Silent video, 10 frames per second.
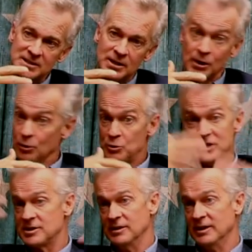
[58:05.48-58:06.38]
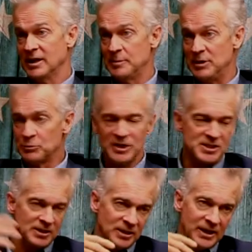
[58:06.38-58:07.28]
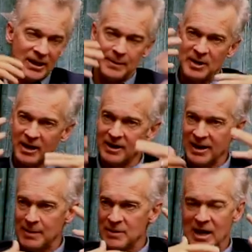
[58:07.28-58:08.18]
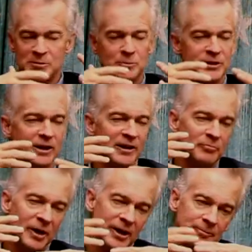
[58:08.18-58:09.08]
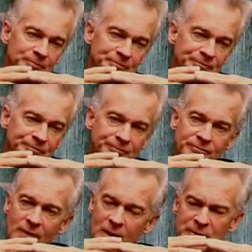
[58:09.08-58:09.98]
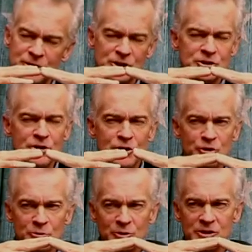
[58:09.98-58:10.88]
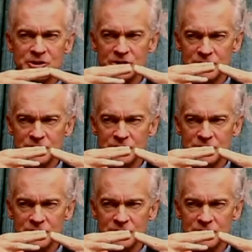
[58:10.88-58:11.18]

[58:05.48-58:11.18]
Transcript: you mean? Recently. Yeah. I mean, recently. Right. And I'm not going to name names, sure. but there have been, I mean, just numerous